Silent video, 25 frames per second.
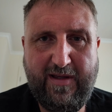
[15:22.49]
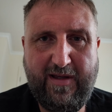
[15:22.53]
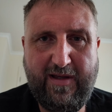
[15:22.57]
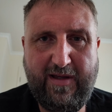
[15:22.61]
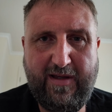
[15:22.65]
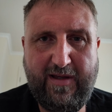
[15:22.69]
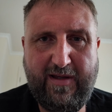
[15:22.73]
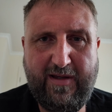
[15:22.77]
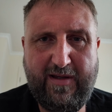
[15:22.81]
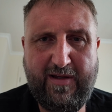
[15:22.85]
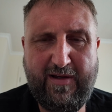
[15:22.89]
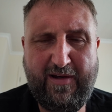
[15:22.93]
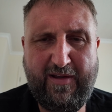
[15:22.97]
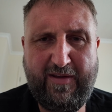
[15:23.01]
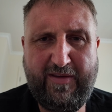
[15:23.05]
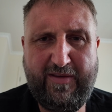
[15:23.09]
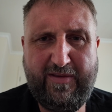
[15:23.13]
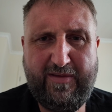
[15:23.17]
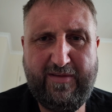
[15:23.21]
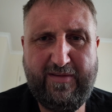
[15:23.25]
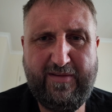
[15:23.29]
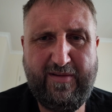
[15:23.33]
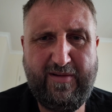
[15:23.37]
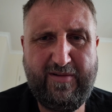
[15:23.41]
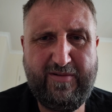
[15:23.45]
I'm
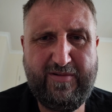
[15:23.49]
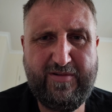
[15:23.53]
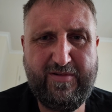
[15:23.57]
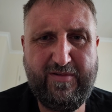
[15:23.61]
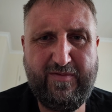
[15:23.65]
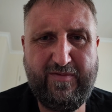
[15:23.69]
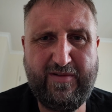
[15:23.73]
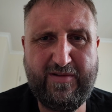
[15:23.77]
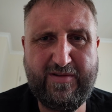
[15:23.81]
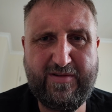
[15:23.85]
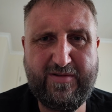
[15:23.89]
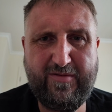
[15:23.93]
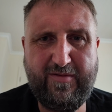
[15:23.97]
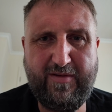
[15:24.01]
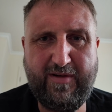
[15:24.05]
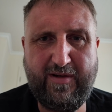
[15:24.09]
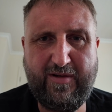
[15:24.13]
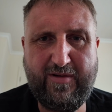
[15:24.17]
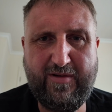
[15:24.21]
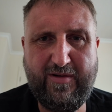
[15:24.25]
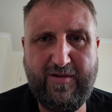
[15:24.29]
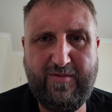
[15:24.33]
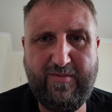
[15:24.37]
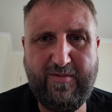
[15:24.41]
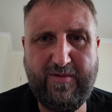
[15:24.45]
not sure if I saw it at
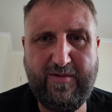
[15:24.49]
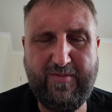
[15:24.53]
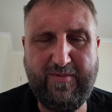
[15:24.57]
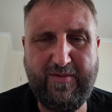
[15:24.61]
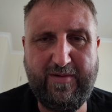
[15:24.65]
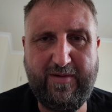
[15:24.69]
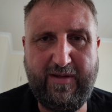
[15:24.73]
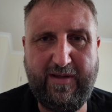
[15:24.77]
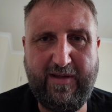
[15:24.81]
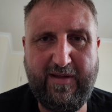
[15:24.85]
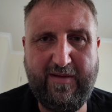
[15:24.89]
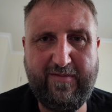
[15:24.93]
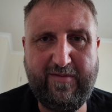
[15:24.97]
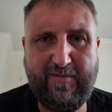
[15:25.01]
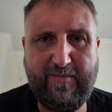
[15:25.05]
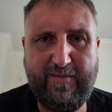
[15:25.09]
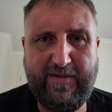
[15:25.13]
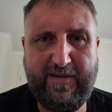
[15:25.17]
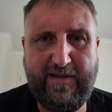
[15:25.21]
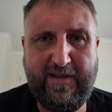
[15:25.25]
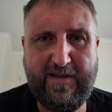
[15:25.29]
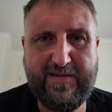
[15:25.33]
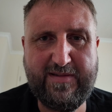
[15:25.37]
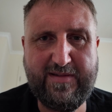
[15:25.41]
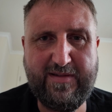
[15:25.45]
Goodwood one year from a
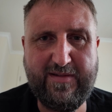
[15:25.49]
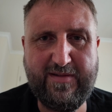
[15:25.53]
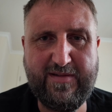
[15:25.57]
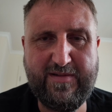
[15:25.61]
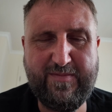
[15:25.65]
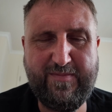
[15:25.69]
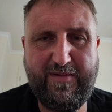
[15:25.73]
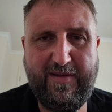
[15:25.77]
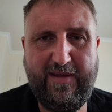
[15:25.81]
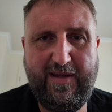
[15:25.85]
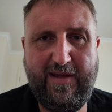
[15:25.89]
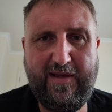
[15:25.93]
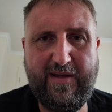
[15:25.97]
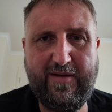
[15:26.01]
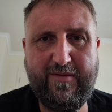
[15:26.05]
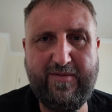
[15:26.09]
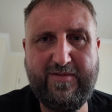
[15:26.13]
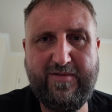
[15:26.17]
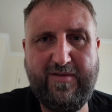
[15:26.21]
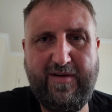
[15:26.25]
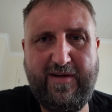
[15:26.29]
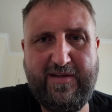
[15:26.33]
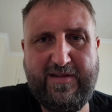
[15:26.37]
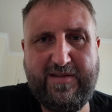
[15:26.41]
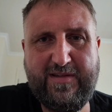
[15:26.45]
distance, but yeah, it was
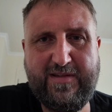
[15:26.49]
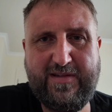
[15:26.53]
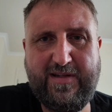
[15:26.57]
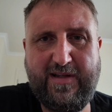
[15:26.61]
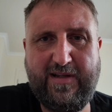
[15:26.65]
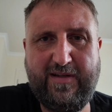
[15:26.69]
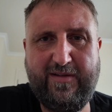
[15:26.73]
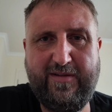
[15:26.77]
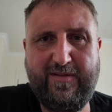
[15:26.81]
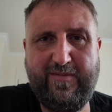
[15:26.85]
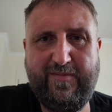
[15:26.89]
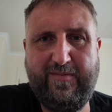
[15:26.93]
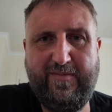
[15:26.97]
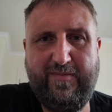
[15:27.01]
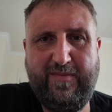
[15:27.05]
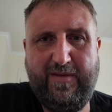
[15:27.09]
great to stand up,